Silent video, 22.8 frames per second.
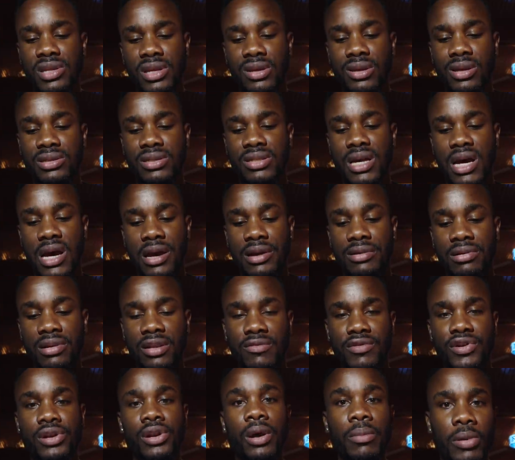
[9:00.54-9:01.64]
snails are
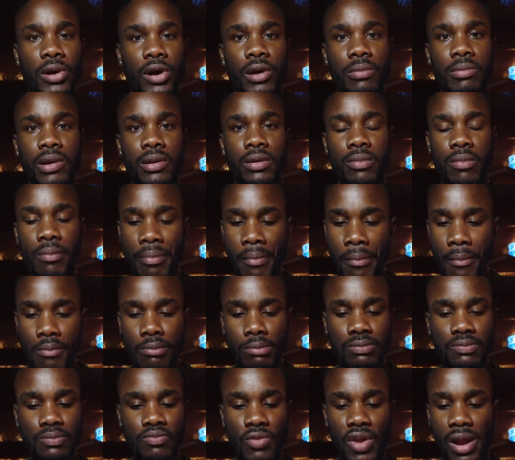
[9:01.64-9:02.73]
living in an apartment.
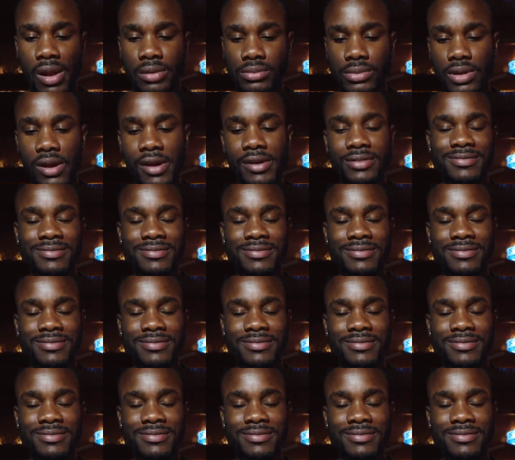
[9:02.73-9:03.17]
And